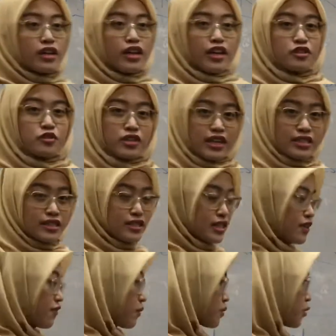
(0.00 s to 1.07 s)
as you can see
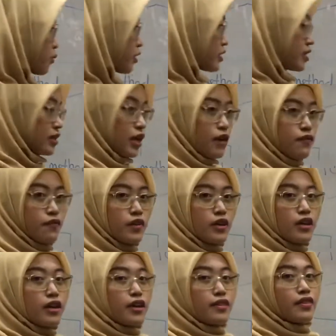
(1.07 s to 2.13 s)
from the word itself,
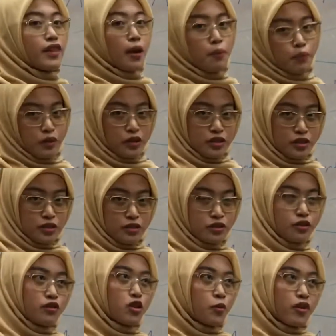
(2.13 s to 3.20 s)
numbers. So
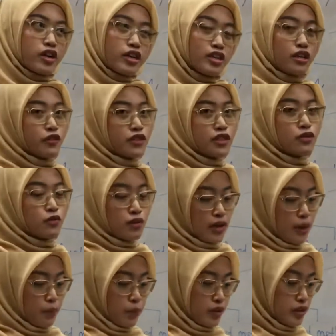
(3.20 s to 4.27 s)
numerical equals to
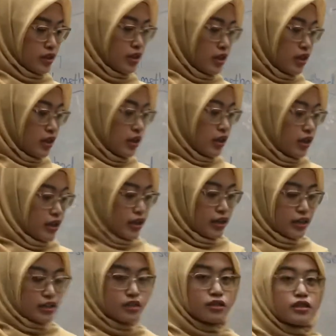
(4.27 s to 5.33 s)
numbers. It
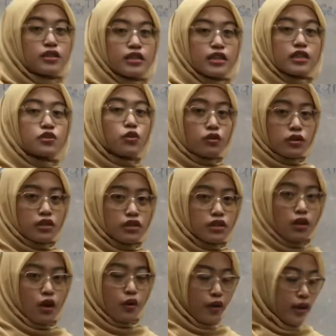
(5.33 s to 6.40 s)
is a total
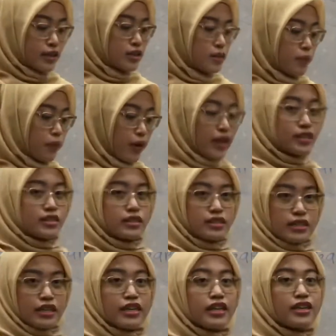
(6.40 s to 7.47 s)
or expressed
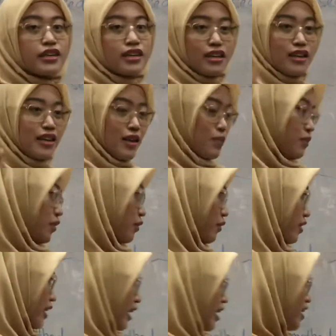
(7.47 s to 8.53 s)
in a number.
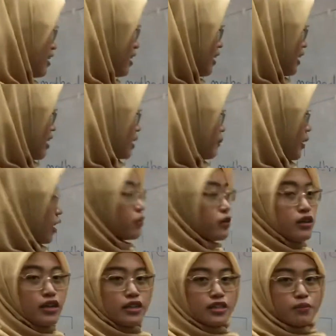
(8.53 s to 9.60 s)
Okay, I will
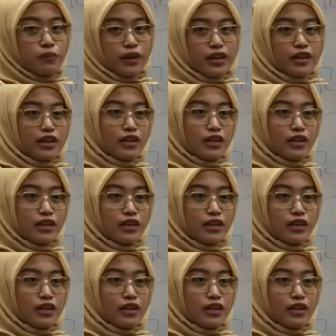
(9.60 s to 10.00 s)
explain